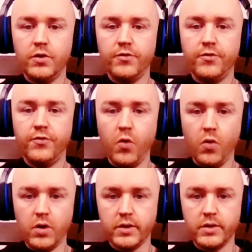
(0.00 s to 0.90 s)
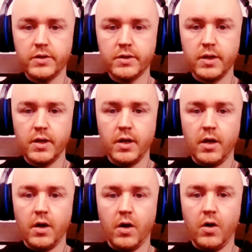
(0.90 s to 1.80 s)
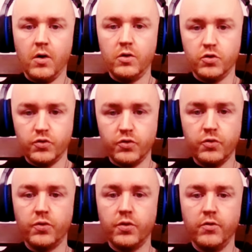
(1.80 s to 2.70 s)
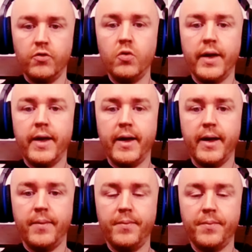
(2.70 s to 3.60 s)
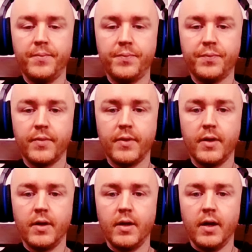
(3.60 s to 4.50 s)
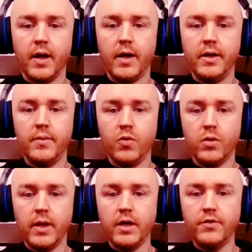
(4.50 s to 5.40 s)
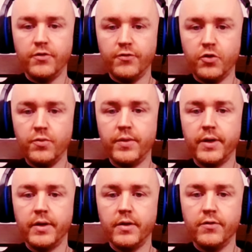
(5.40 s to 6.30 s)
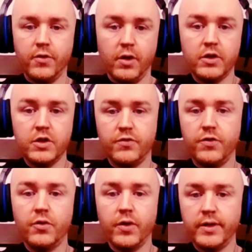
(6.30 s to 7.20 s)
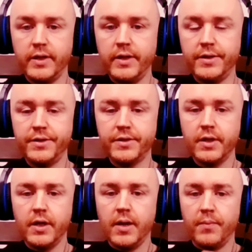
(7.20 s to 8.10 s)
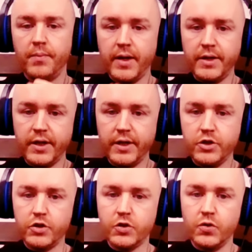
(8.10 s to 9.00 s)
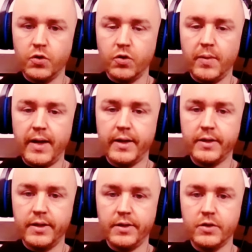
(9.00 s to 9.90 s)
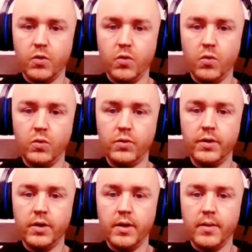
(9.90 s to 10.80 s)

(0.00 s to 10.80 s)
going to focus on the truth of who I am and a more life-affirming philosophy or ideas, my attention is going to go back to this old